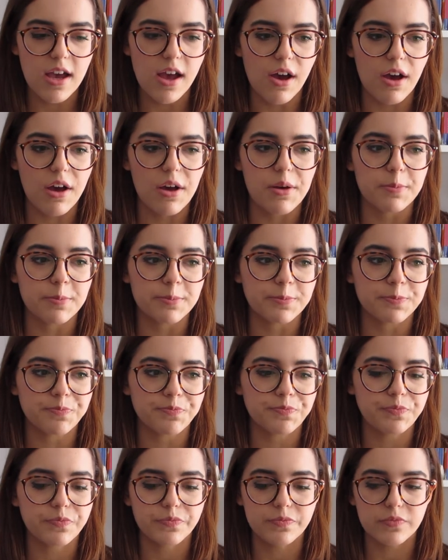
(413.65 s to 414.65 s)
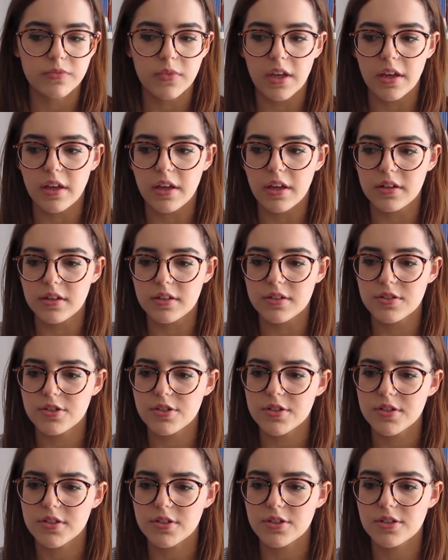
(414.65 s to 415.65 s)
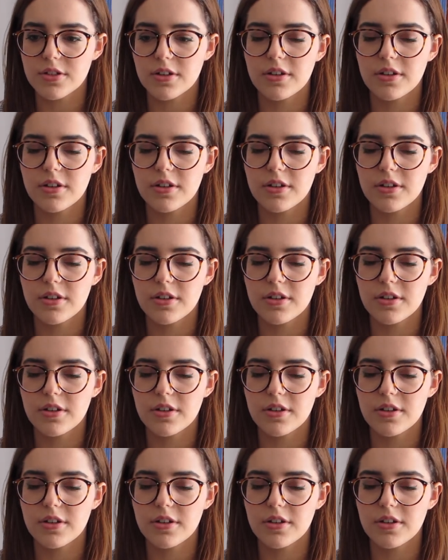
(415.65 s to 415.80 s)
And it's just such